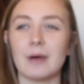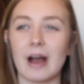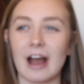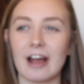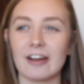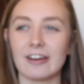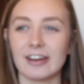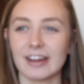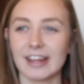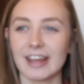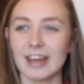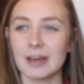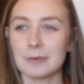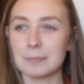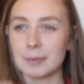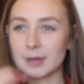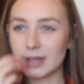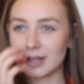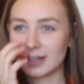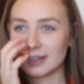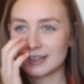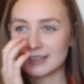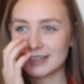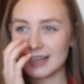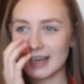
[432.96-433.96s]
wearing it
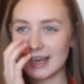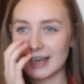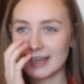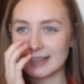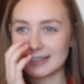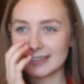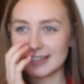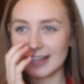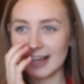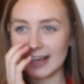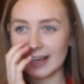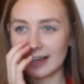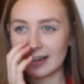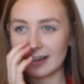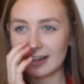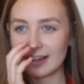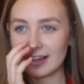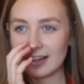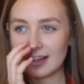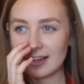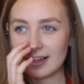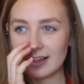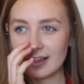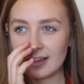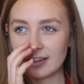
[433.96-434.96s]
because it is like
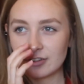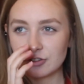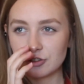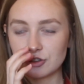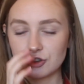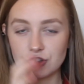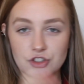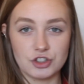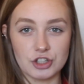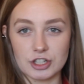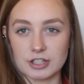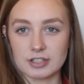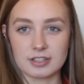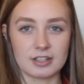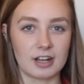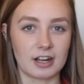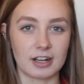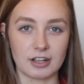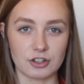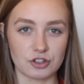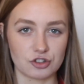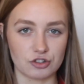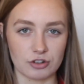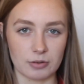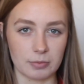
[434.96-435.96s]
just
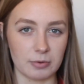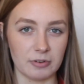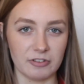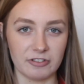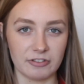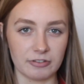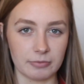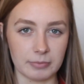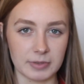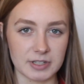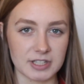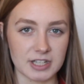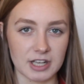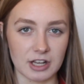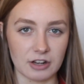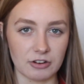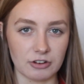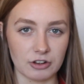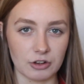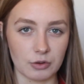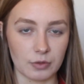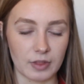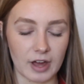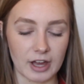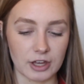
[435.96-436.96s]
like a strip of
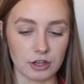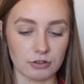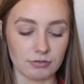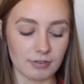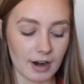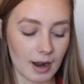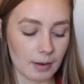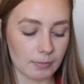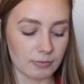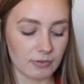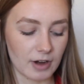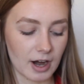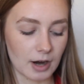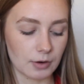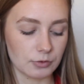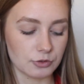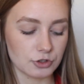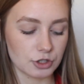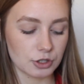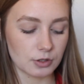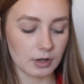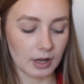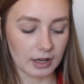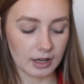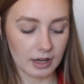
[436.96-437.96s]
material that you wrap
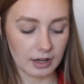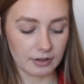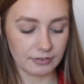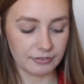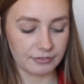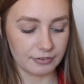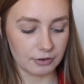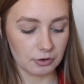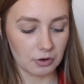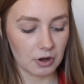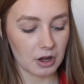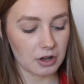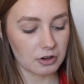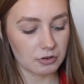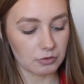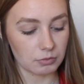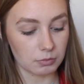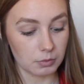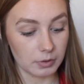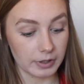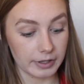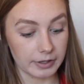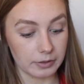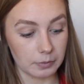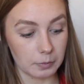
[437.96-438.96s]
around you. Like, I feel kind of
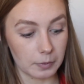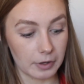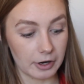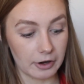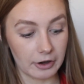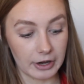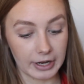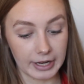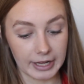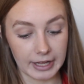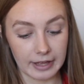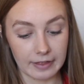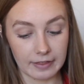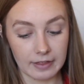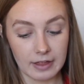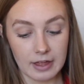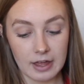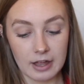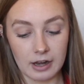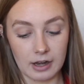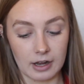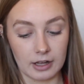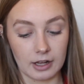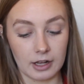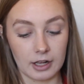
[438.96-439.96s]
weird wearing it.
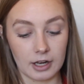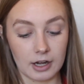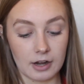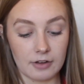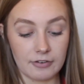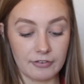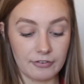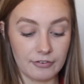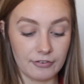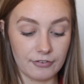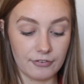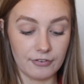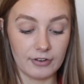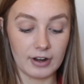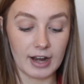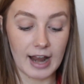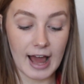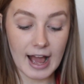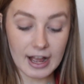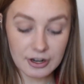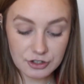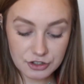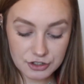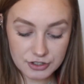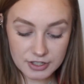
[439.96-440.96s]
I'm gonna
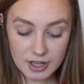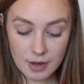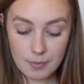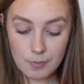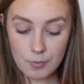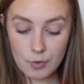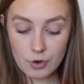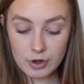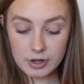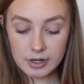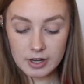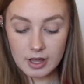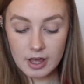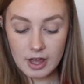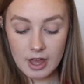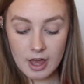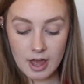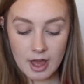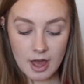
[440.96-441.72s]
flash someone,